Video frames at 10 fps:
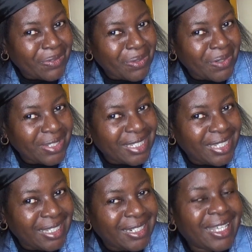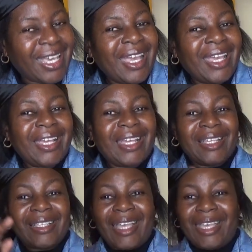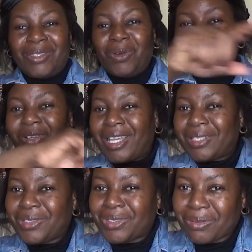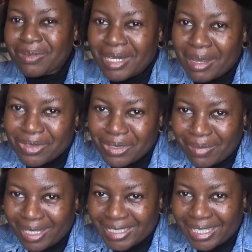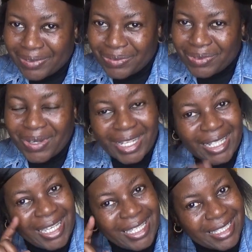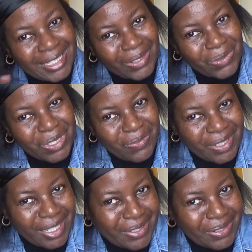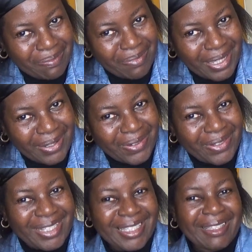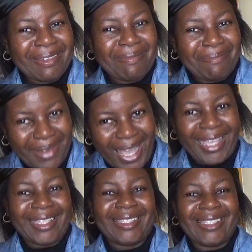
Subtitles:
for watching. Don't forget to subscribe to my channel and hit the notification bell. Bye.